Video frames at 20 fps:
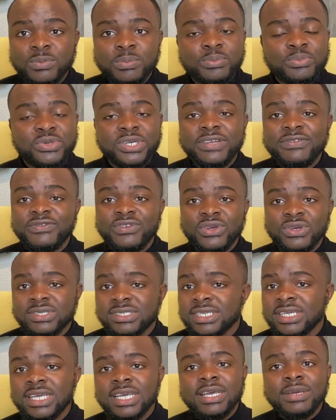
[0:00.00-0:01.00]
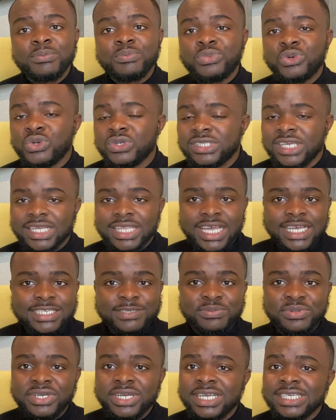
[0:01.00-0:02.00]
previous project
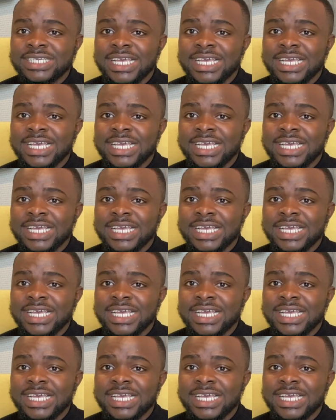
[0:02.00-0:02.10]
experience.